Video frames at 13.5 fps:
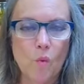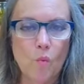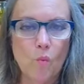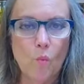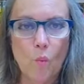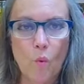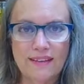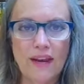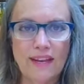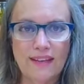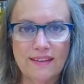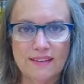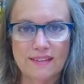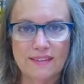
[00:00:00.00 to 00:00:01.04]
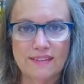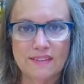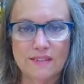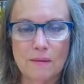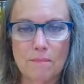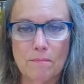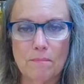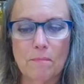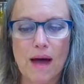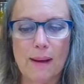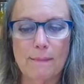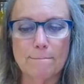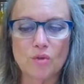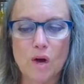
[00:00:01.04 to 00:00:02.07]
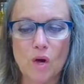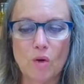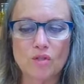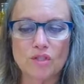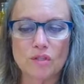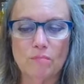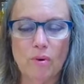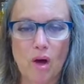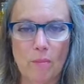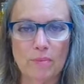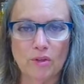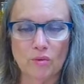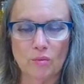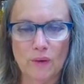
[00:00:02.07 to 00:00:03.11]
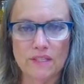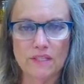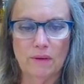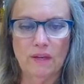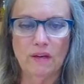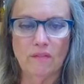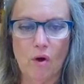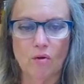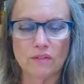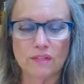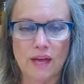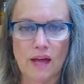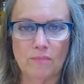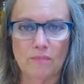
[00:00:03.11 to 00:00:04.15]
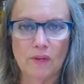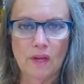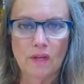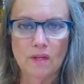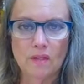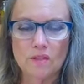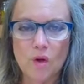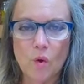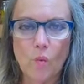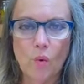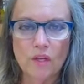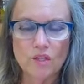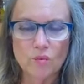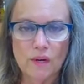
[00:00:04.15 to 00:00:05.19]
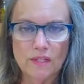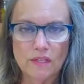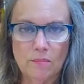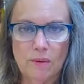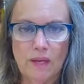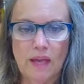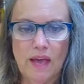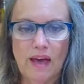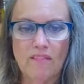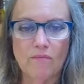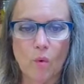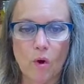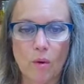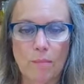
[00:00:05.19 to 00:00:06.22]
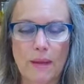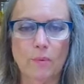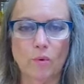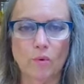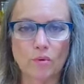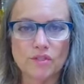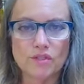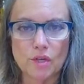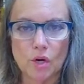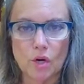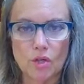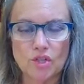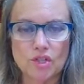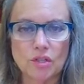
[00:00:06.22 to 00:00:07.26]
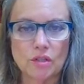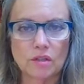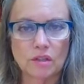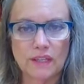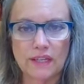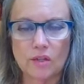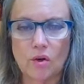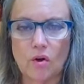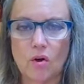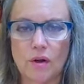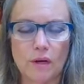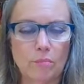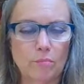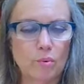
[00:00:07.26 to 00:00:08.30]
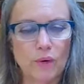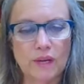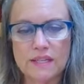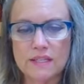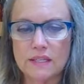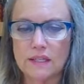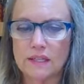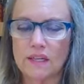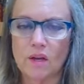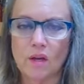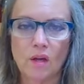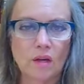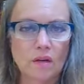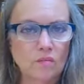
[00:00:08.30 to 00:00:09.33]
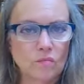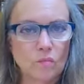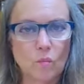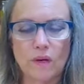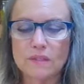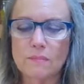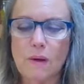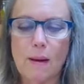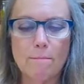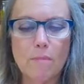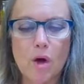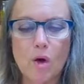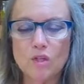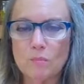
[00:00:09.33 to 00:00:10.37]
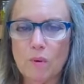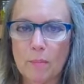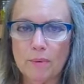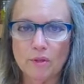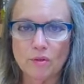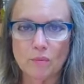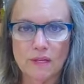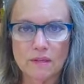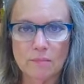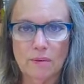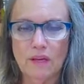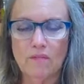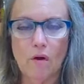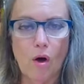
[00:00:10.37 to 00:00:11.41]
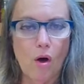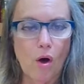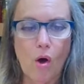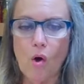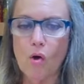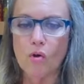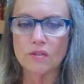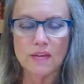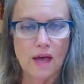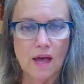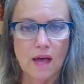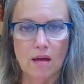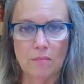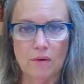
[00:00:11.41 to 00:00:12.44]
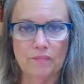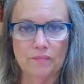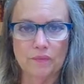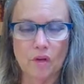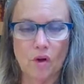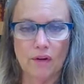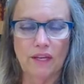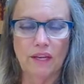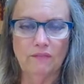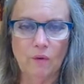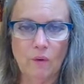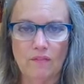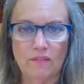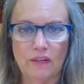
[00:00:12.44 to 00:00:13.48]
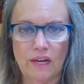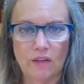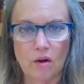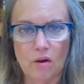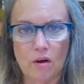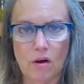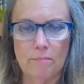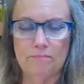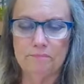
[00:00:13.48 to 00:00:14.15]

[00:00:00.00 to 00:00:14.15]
What is my most popular recipe of all time. So which recipe have more people searched, clicked on, printed? What is my most popular recipe of all time on ifyouhaveanegg.com?